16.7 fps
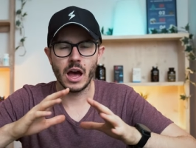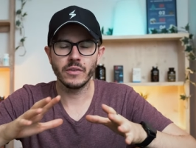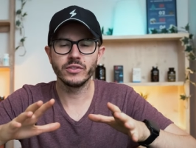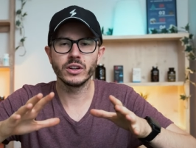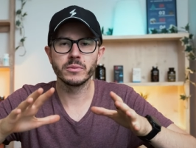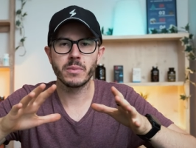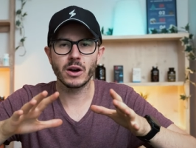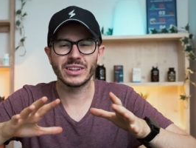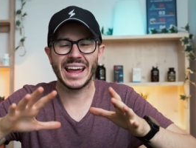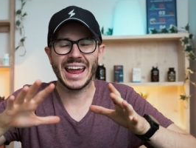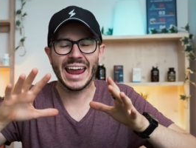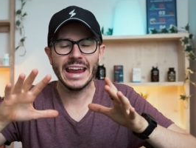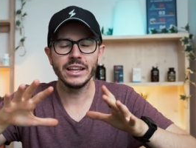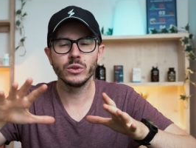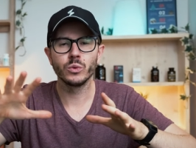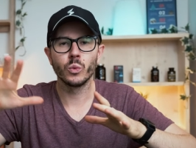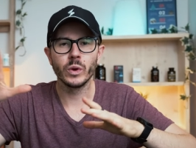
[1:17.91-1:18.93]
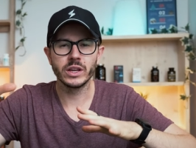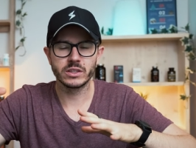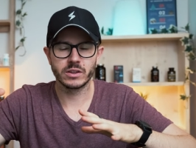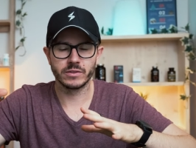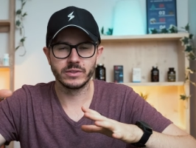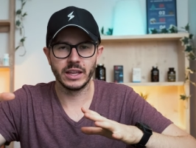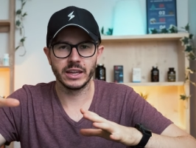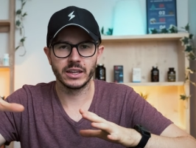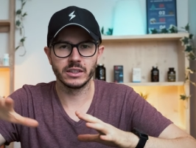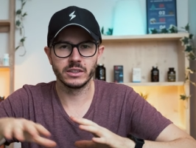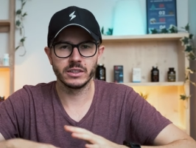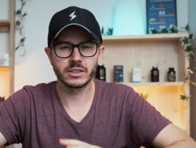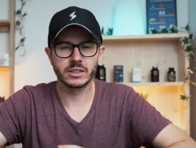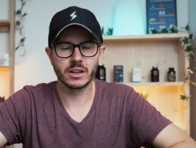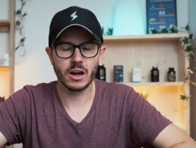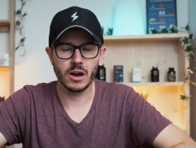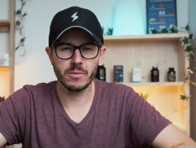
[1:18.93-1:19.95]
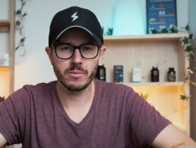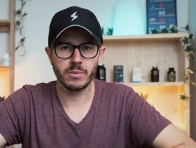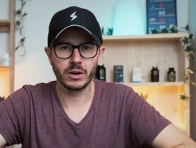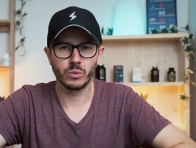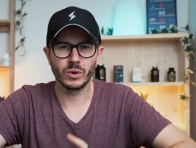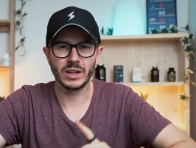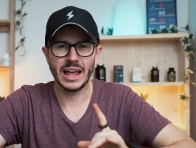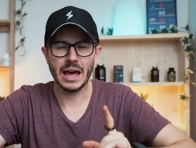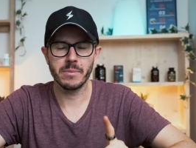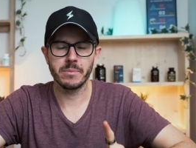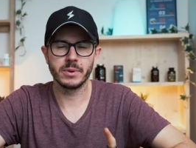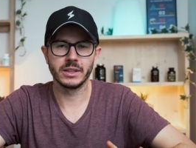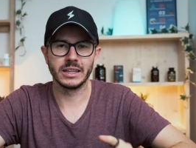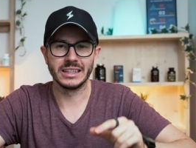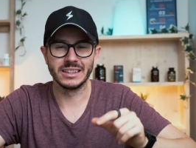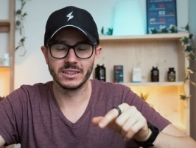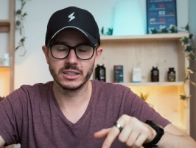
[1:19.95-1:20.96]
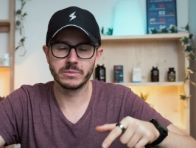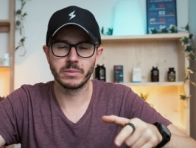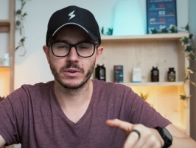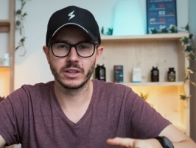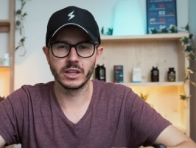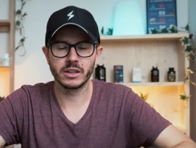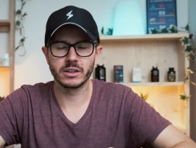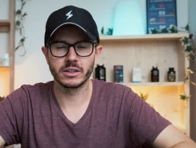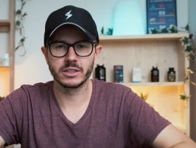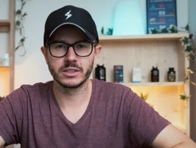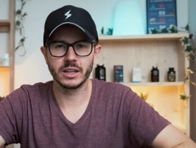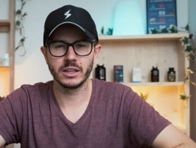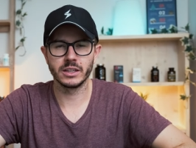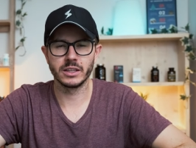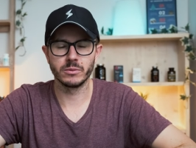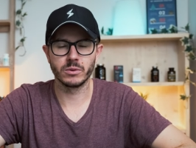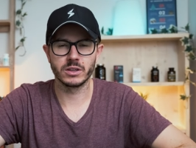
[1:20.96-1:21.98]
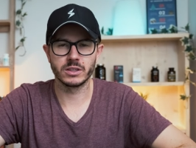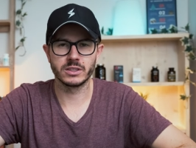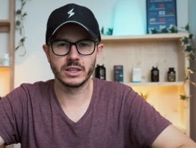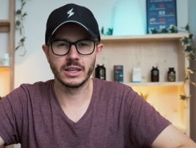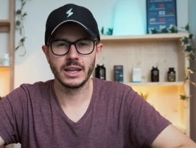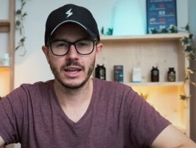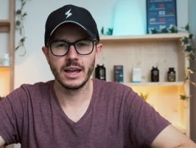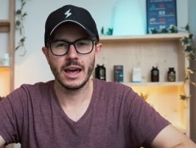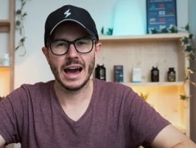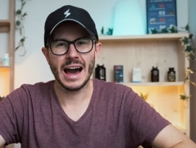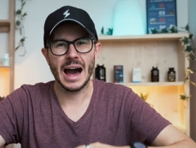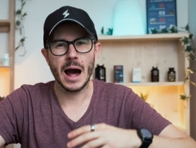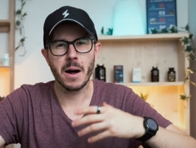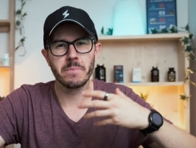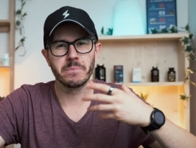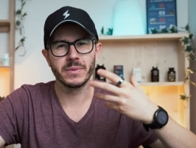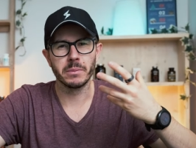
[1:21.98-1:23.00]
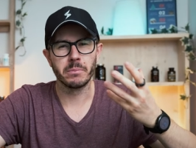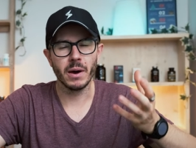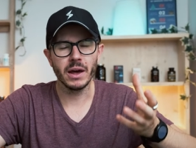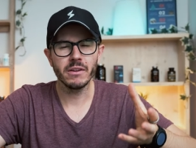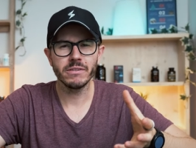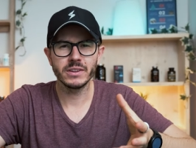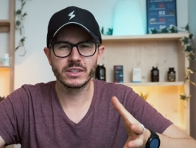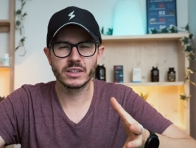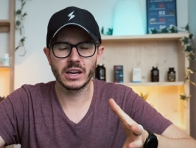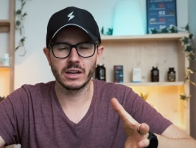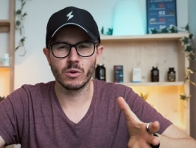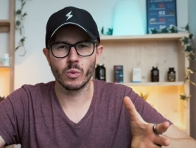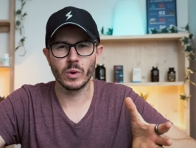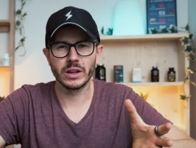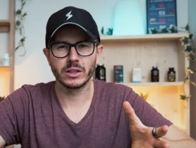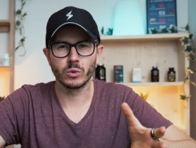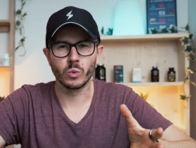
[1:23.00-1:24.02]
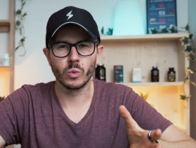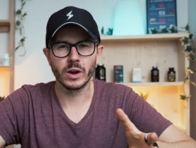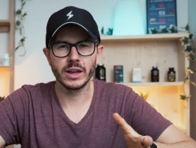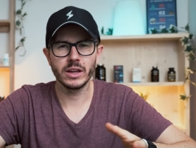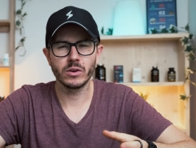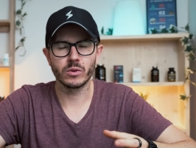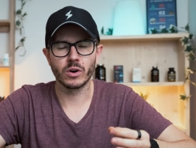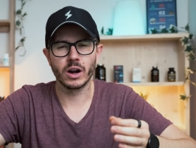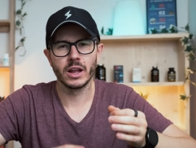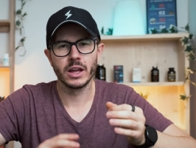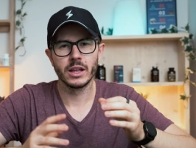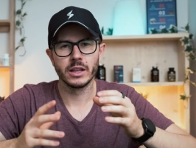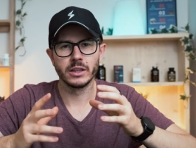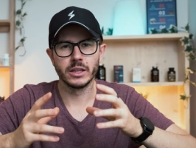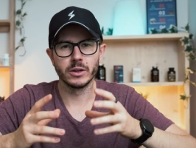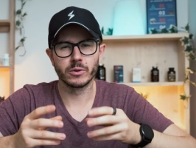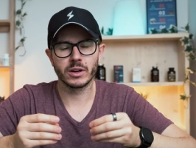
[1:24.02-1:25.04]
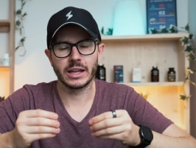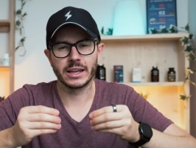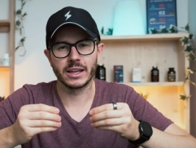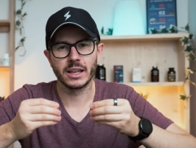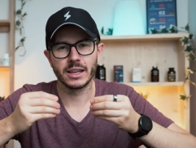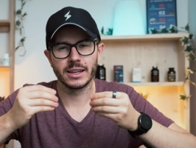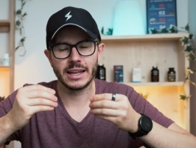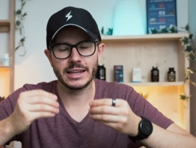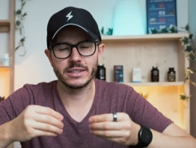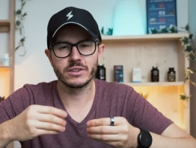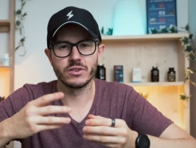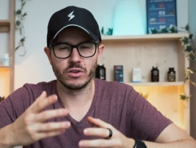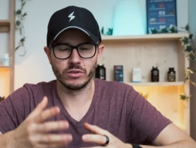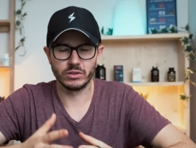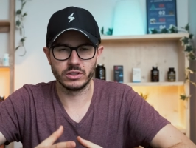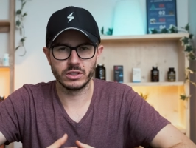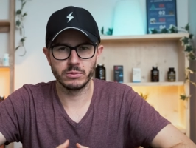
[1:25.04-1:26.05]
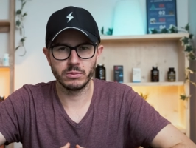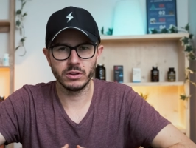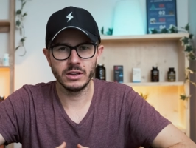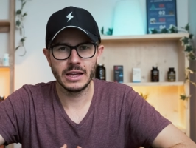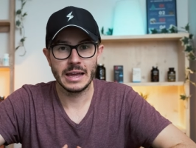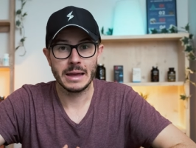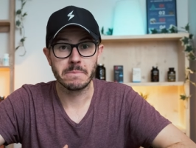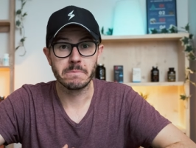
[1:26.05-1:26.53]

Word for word: after about eight weeks of taking this compound, what happened in this particular study was that um, the benefits kind of went away or they were like less noticeable,